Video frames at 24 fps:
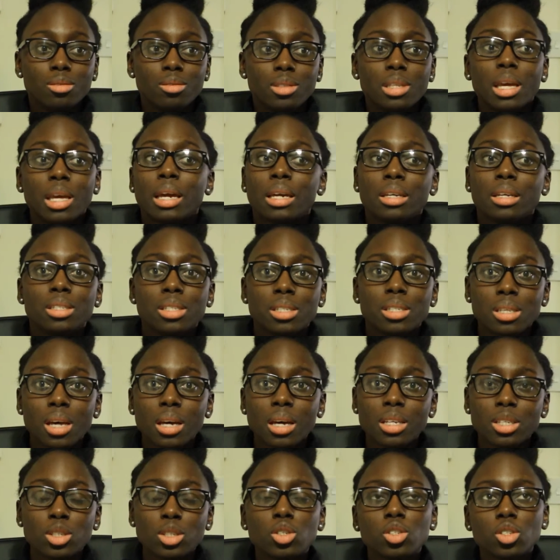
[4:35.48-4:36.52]
they
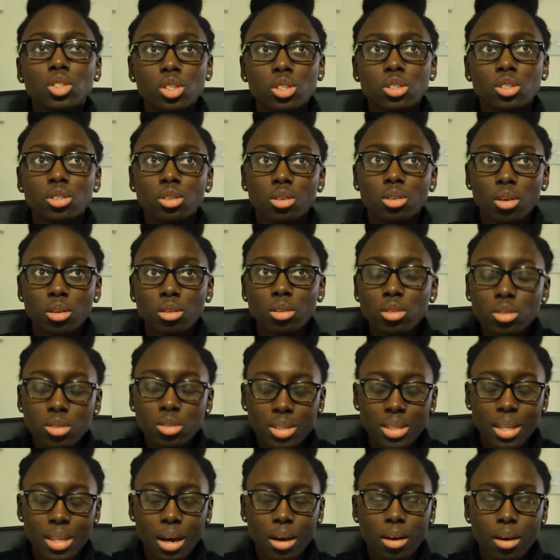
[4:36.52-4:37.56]
decided to just, you know, use
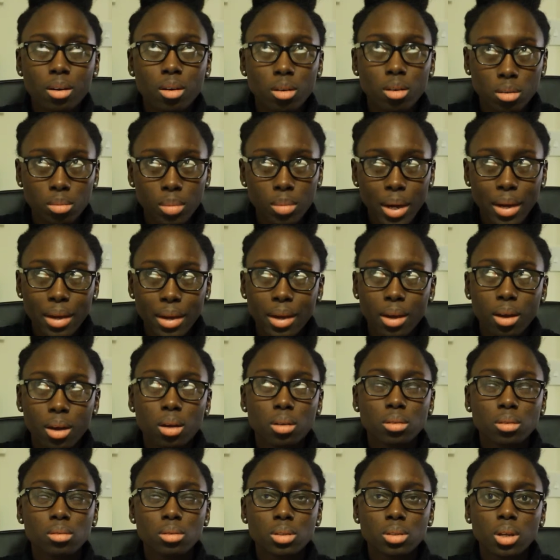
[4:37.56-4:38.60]
that on my hair,
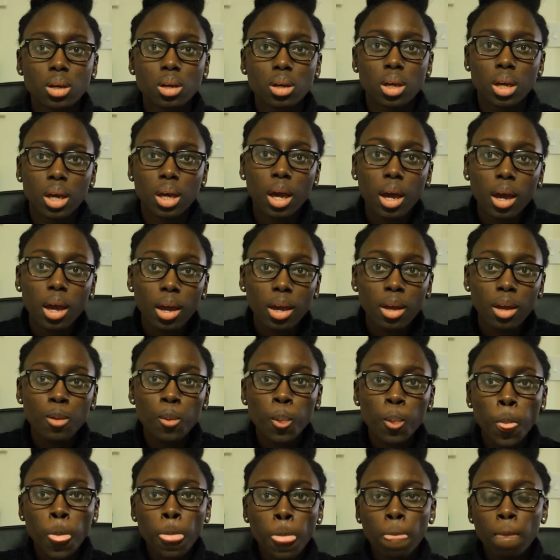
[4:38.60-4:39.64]
and I was like, okay,
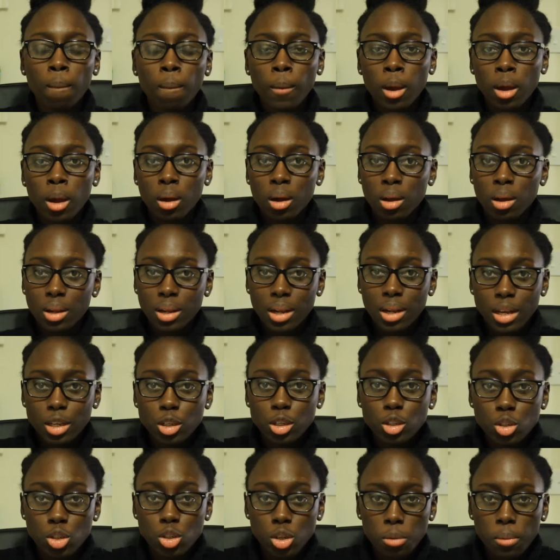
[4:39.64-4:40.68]
let
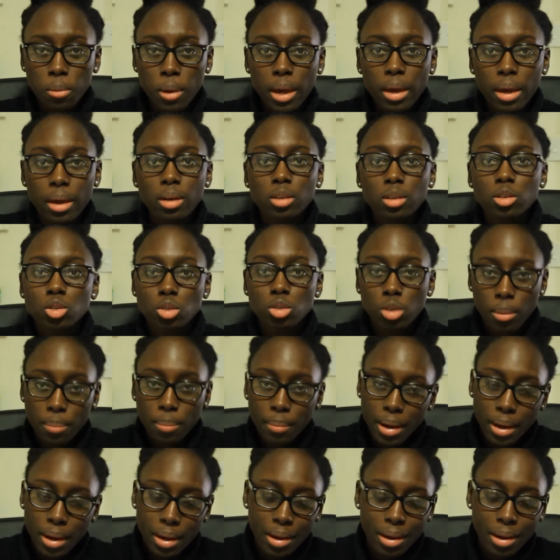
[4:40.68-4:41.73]
you do it, trim
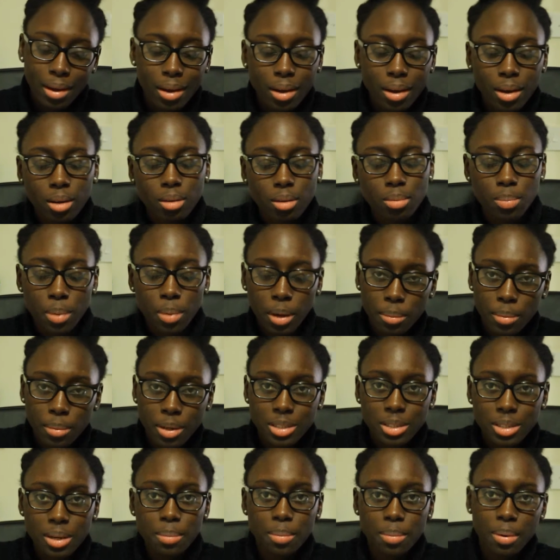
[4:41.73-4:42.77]
my hair, pay my
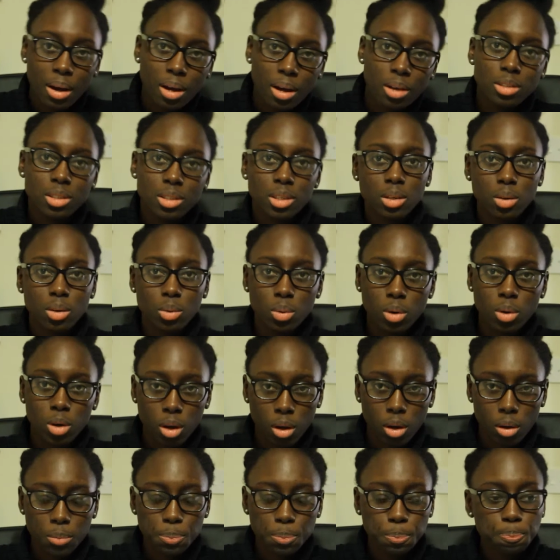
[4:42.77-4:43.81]
£10, and I'll
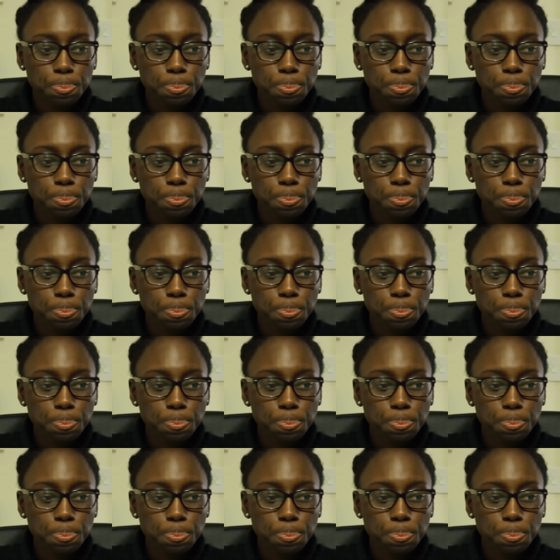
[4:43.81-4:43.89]
go.